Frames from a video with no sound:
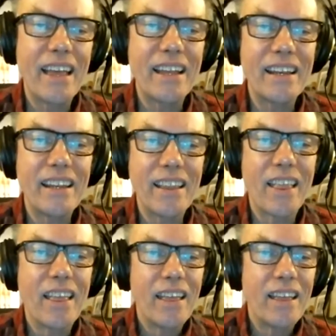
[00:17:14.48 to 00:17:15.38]
And
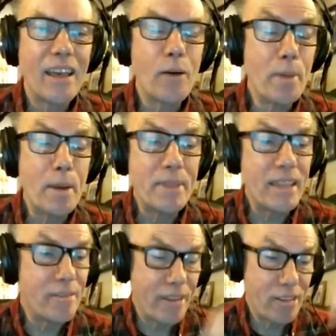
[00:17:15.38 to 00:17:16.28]
yeah, well, maybe
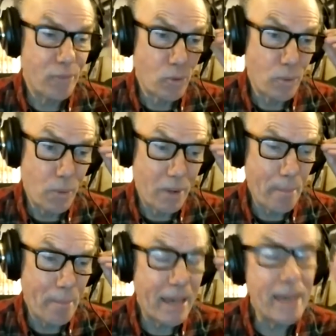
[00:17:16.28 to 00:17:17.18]
these festivals will
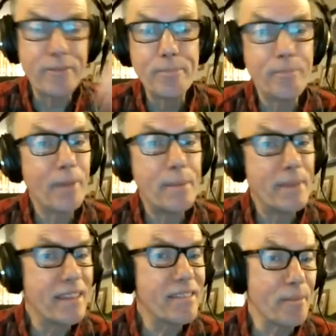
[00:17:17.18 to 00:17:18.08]
come back, even maybe
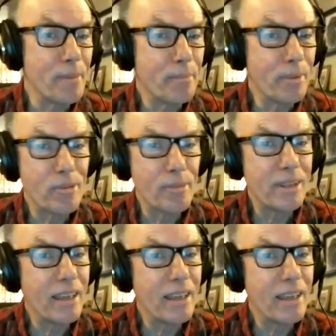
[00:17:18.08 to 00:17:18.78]
this summer, possibly.